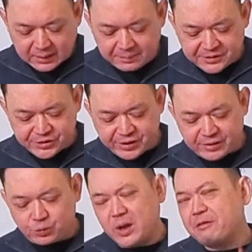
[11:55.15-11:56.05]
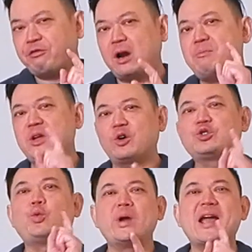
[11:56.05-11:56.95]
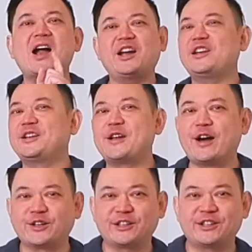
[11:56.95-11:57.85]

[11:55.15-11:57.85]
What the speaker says: Let me say this, we are afraid because we are in the dark.